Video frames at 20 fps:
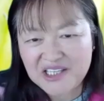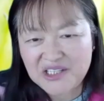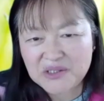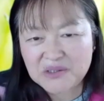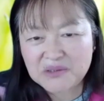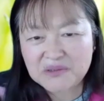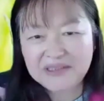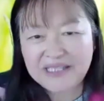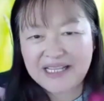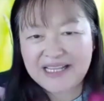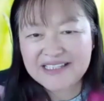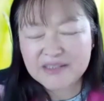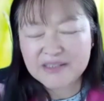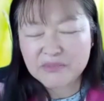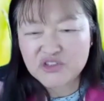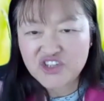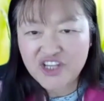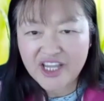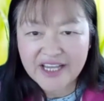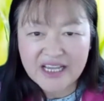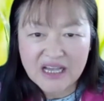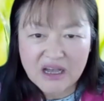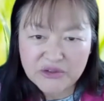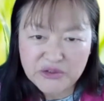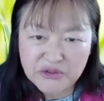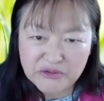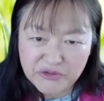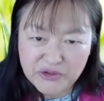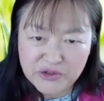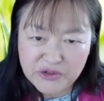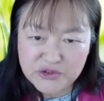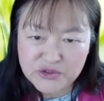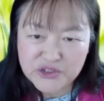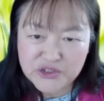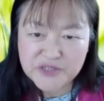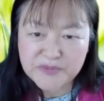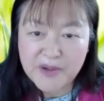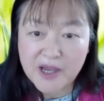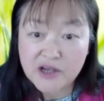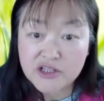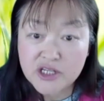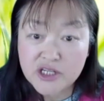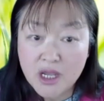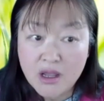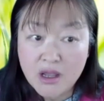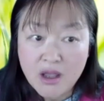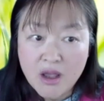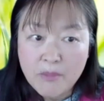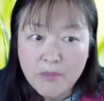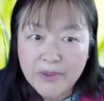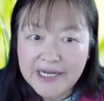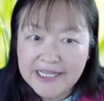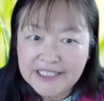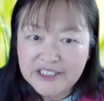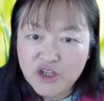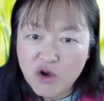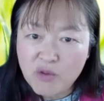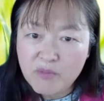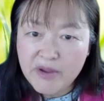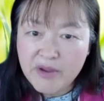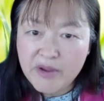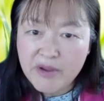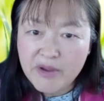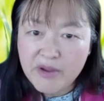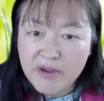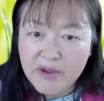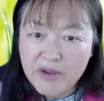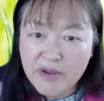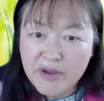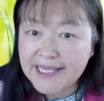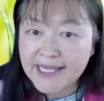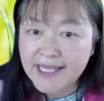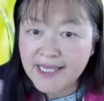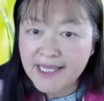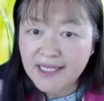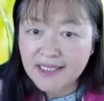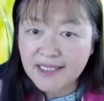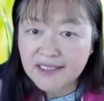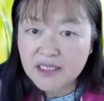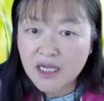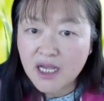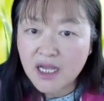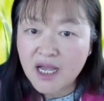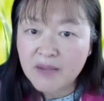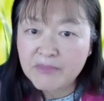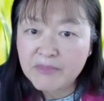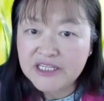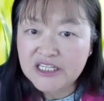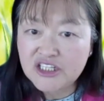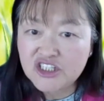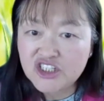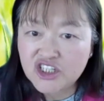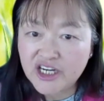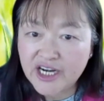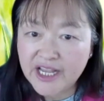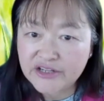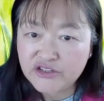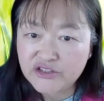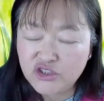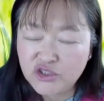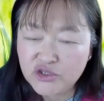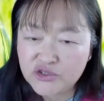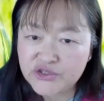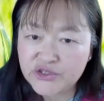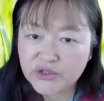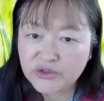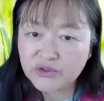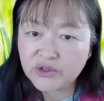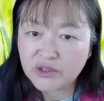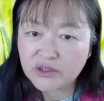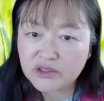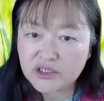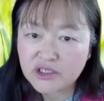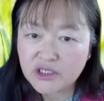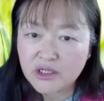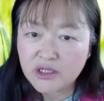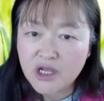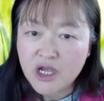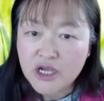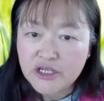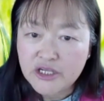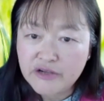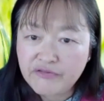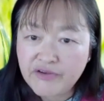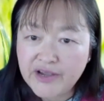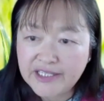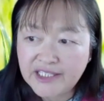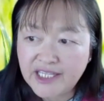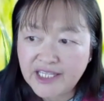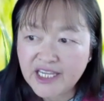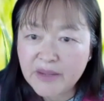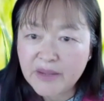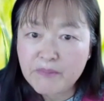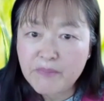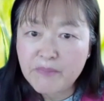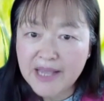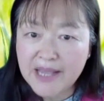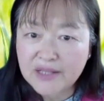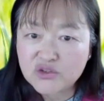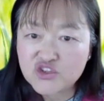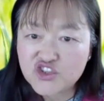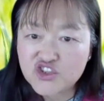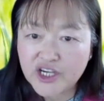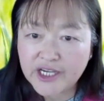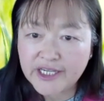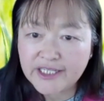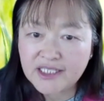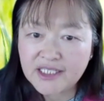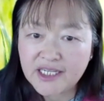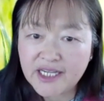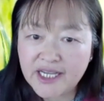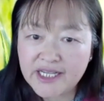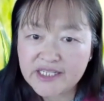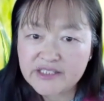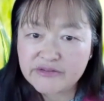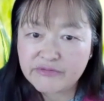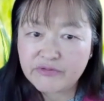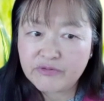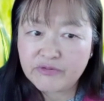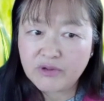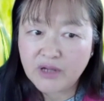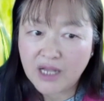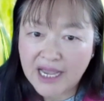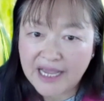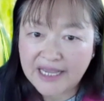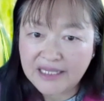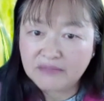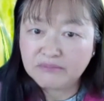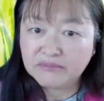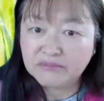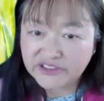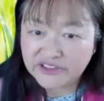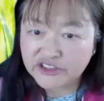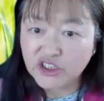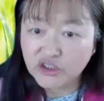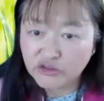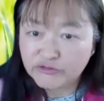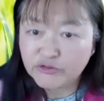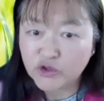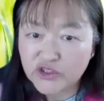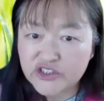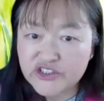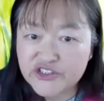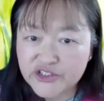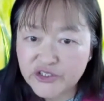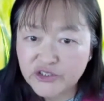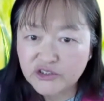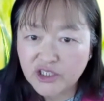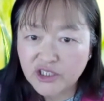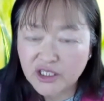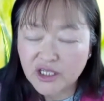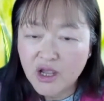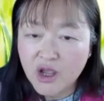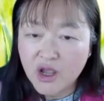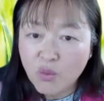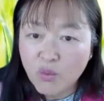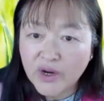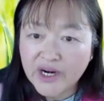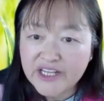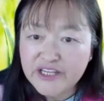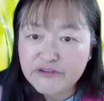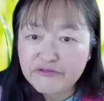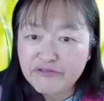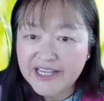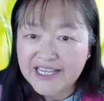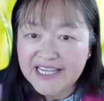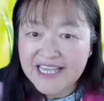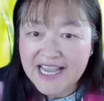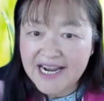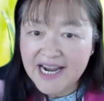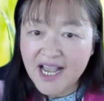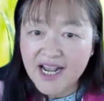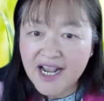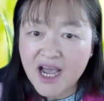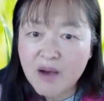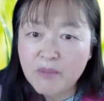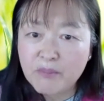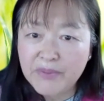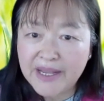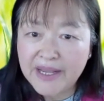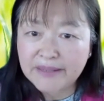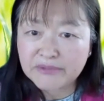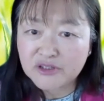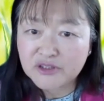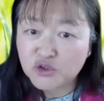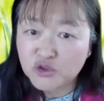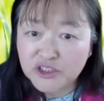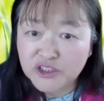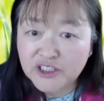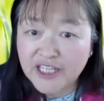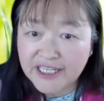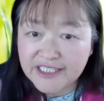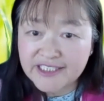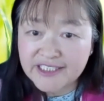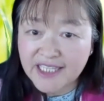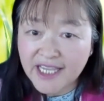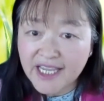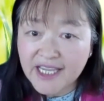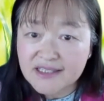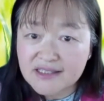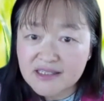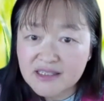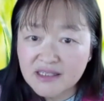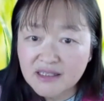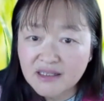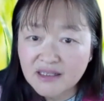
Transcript: You let them check out your future spouse. But I told my family I can't. I'm an international student. If I take them back to China as I'm still foreign student, what if I cannot come back to the United States?